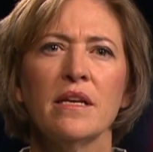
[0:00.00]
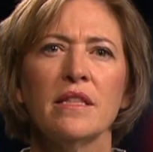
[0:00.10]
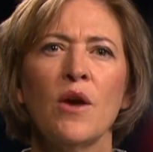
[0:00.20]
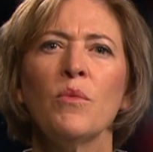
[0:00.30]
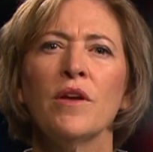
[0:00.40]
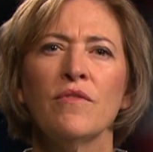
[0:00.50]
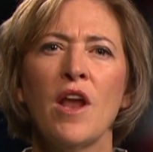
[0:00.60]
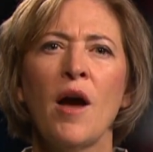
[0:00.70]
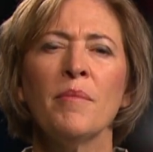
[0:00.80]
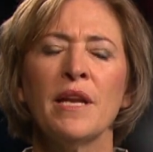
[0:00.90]
that we have
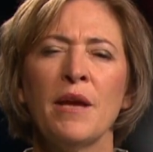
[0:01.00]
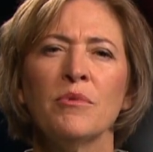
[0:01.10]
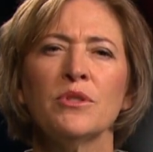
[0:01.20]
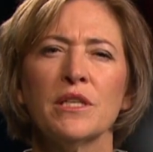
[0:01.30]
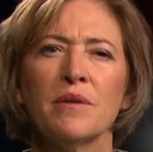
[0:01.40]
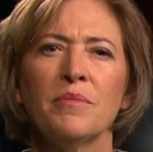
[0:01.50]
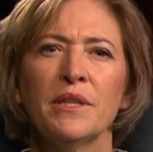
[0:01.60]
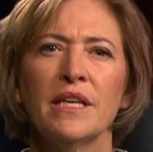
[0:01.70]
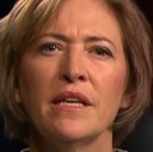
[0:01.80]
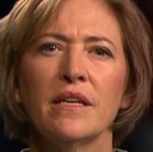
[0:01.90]
not been able to
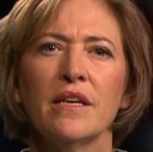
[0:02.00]
complete.